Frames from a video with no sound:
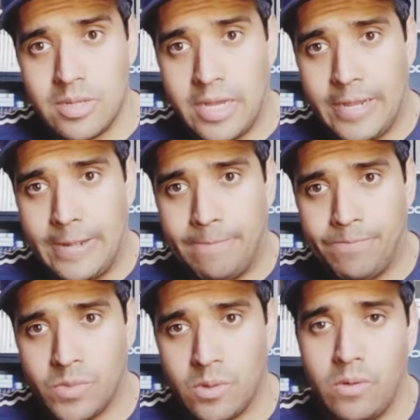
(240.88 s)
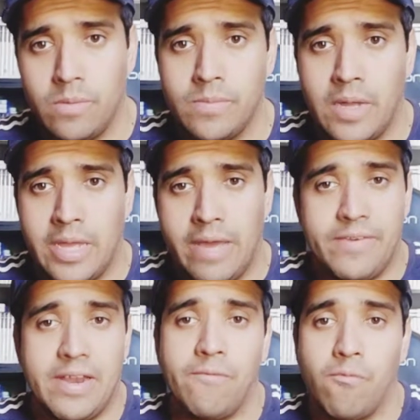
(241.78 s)
um, so I have
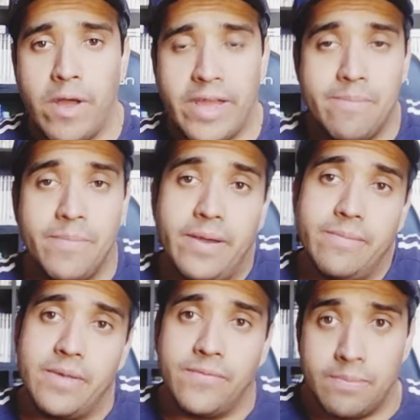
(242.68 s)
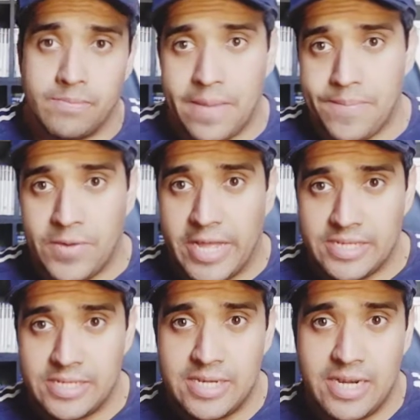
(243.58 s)
enough one game, but if I'm game
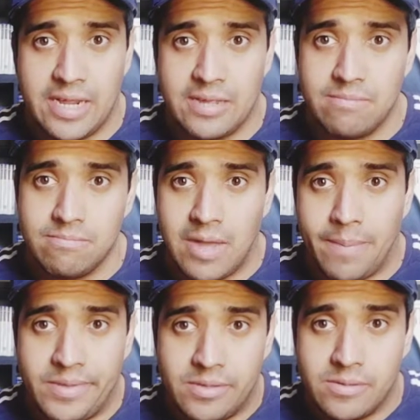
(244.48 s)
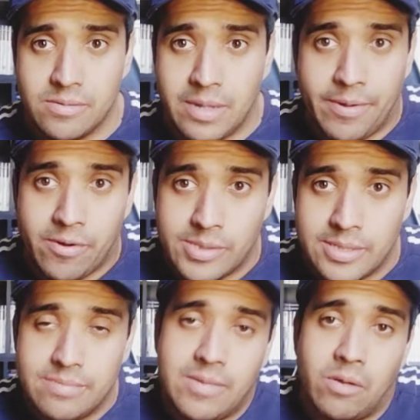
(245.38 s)
collecting and I happen to come across it,
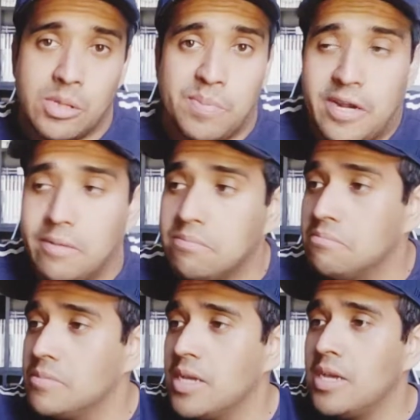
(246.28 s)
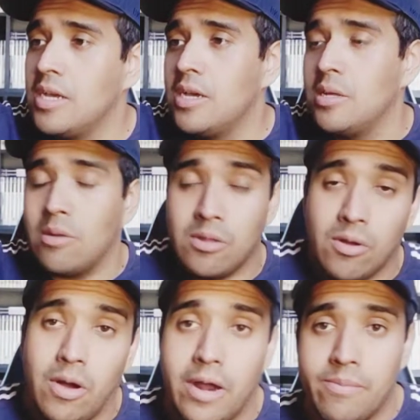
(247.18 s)
I'll just pick it up. So I don't
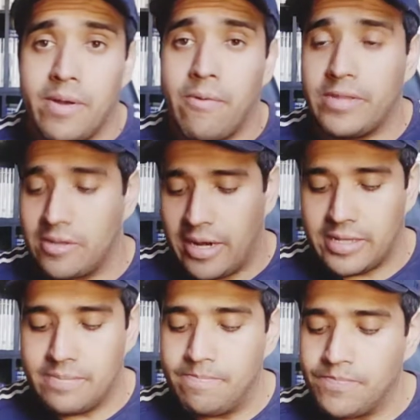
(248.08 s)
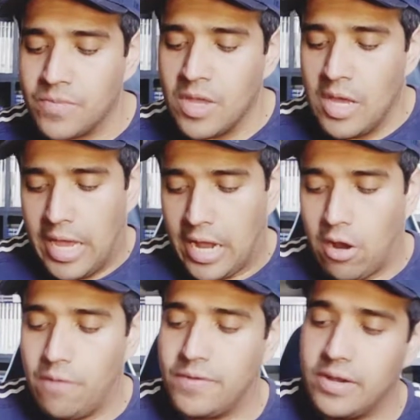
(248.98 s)
go out of my way to collect them. In
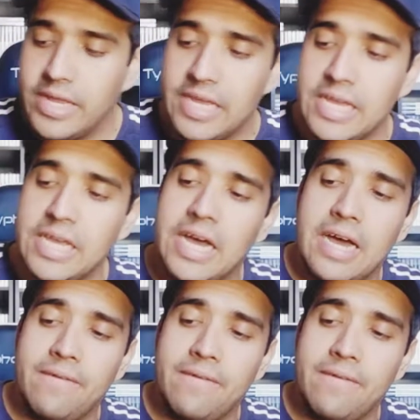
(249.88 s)
Call of Duty uh,